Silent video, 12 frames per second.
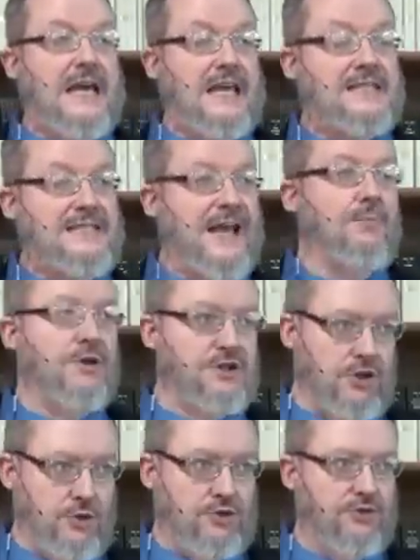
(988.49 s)
His name was
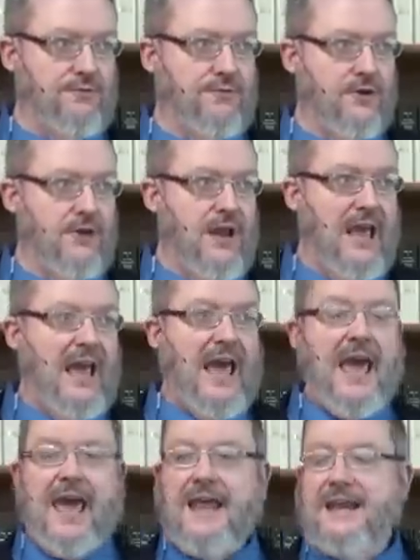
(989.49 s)
Lucifer,
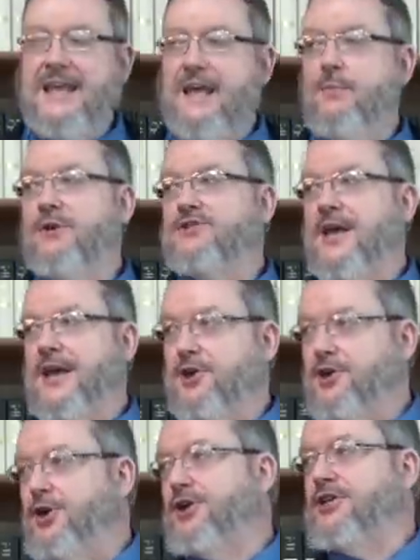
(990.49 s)
and he was a
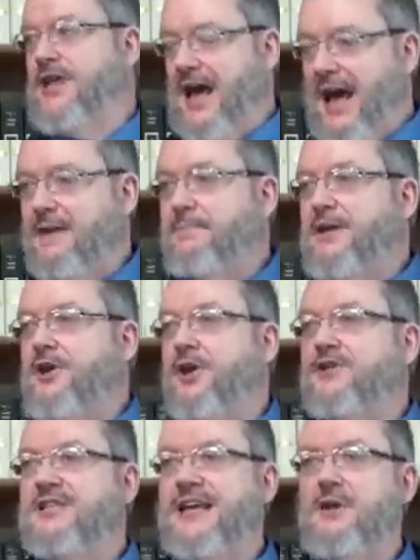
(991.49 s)
good God
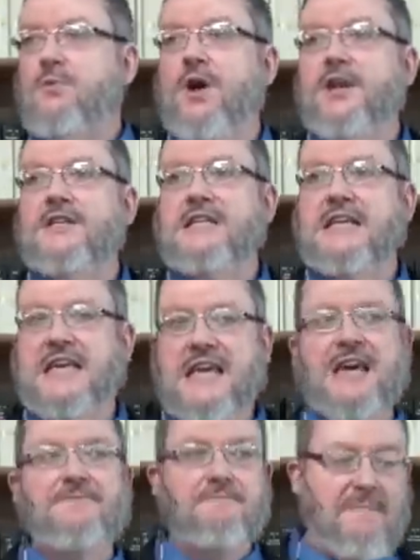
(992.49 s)
because he wanted to
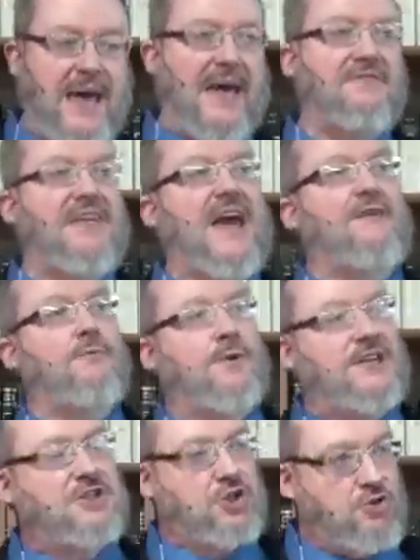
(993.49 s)
give man that
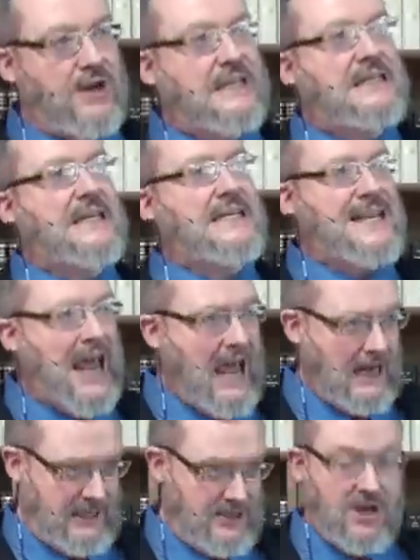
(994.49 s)
restricted
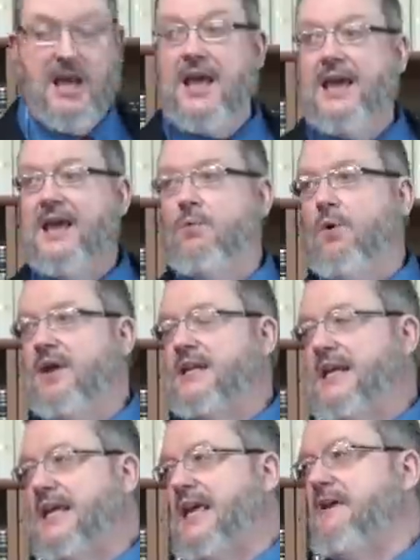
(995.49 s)
knowledge. He wanted
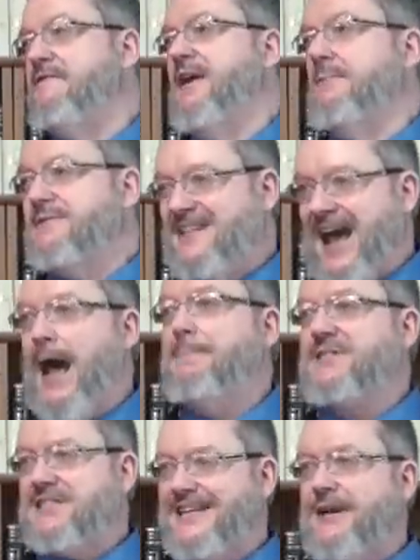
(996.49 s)
to give him
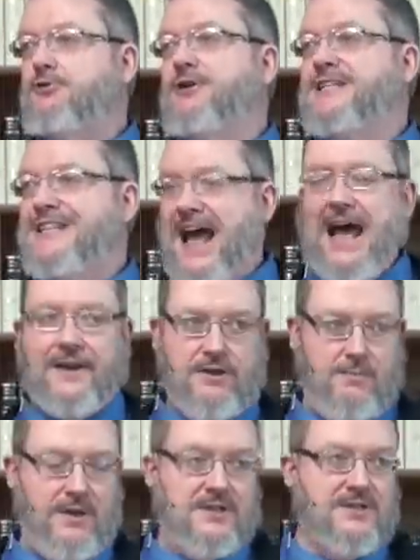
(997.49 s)
top secret
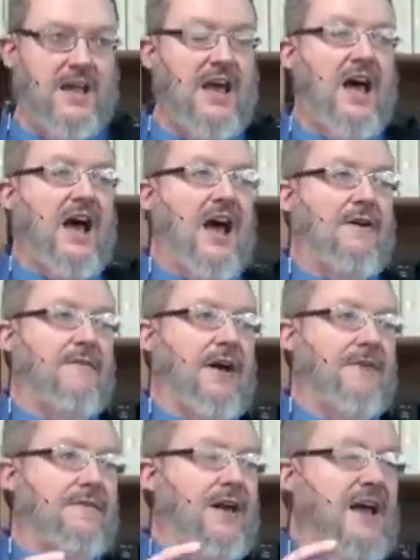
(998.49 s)
documents of,
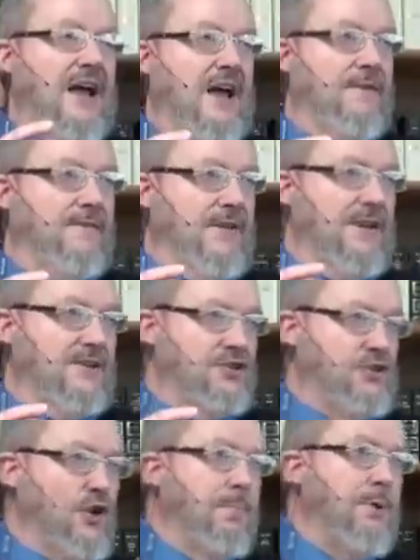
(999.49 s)
of, of
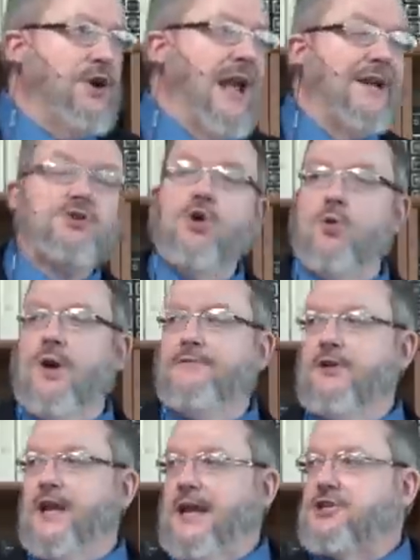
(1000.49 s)
supernatural
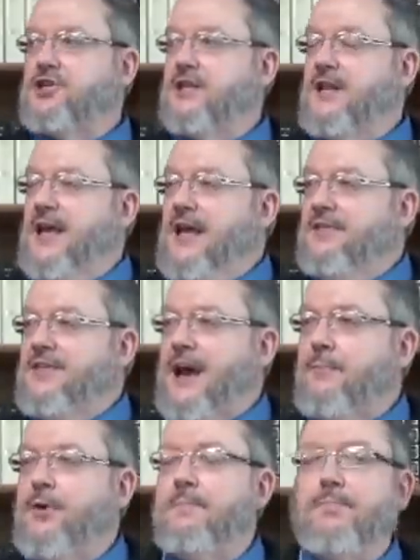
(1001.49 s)
revelation
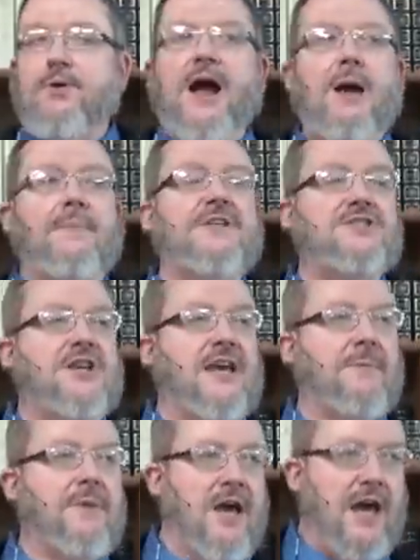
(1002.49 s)
that would promise
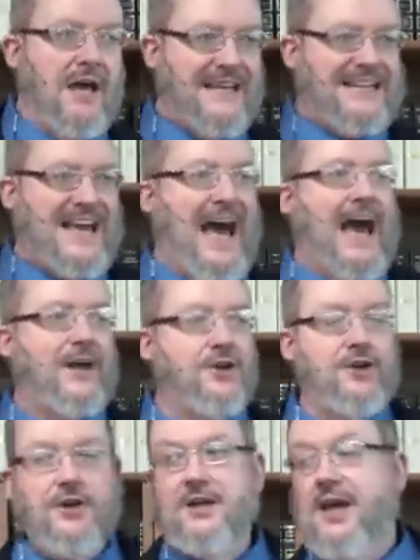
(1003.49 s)
him
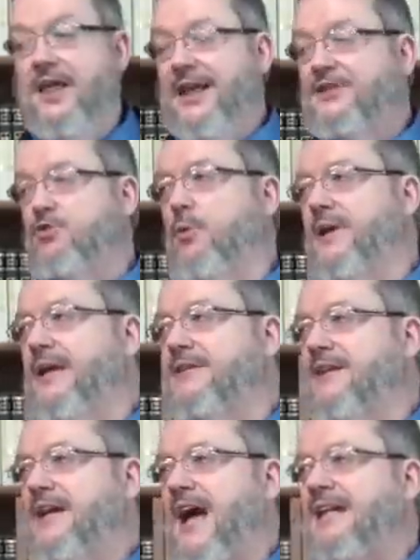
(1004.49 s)
godhood. That's where we
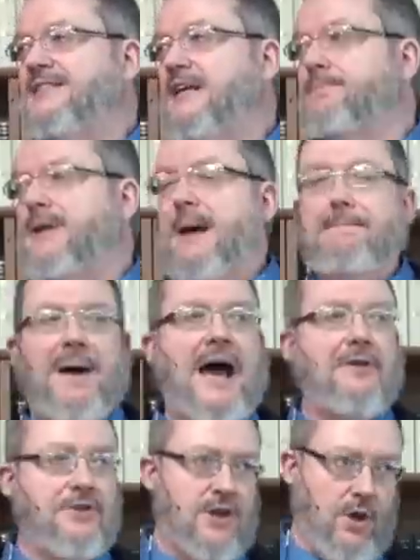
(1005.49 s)
get the concept
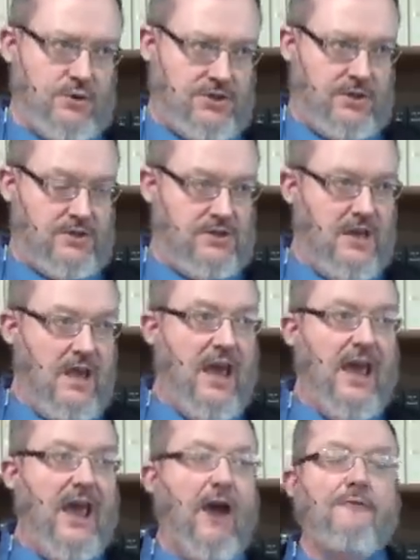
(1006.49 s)
apotheosis.
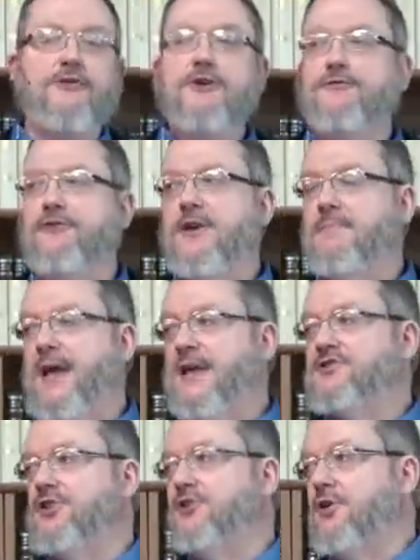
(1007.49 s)
Every
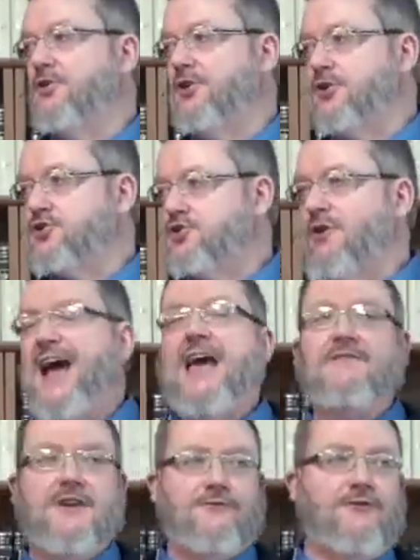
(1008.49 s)
Freemason, they're, they're
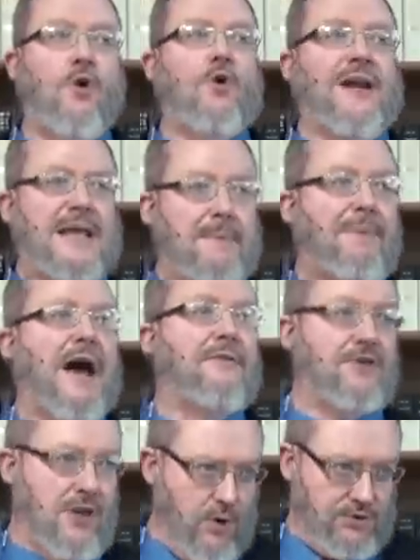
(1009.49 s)
striving for
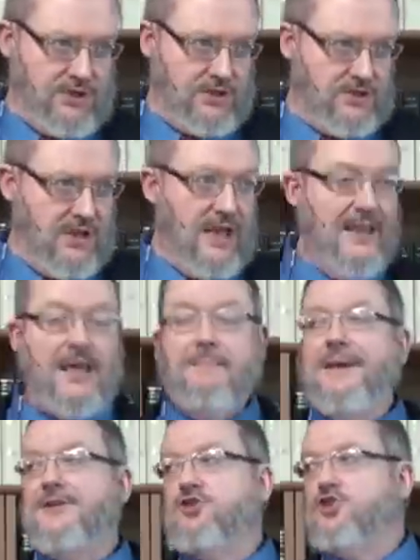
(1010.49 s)
apotheosis. That
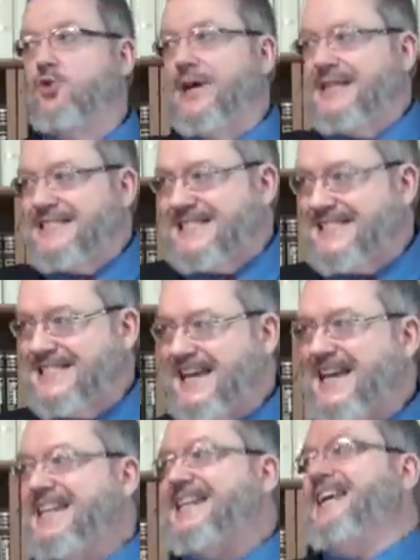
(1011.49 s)
means to
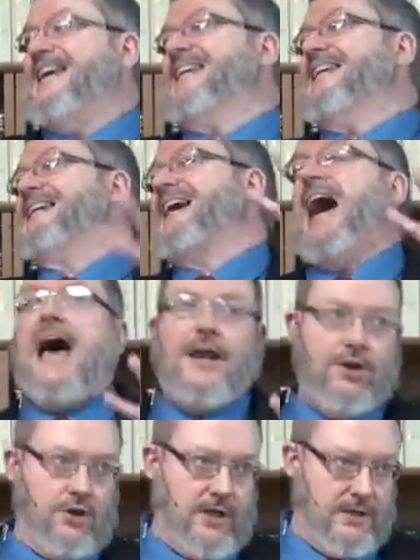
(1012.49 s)
ascend into
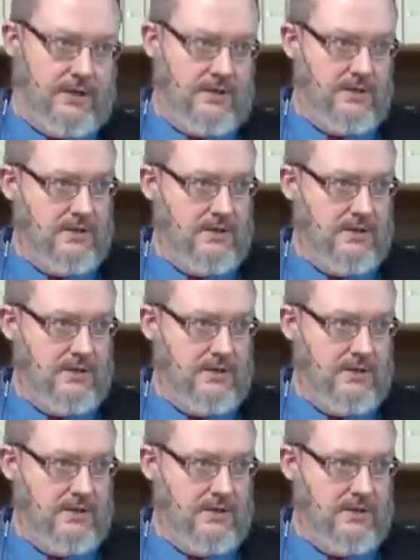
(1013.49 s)
godhood.